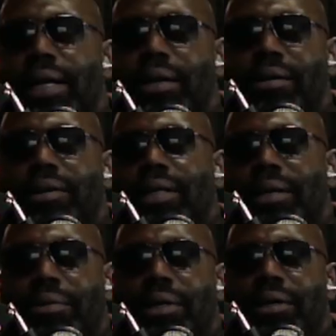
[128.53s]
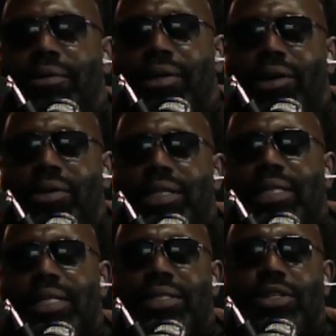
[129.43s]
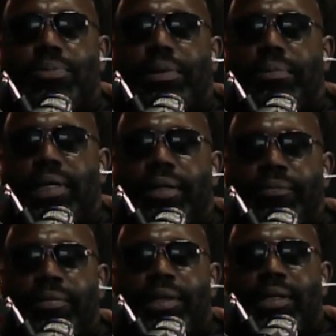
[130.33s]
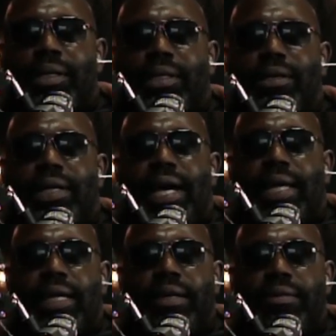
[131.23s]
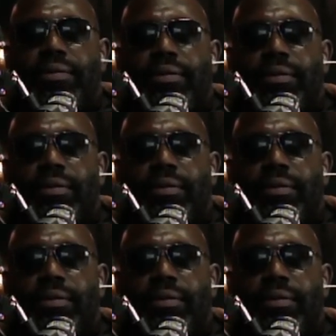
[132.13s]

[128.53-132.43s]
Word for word: I don't. I don't, I don't want to say stupid, but they're naive.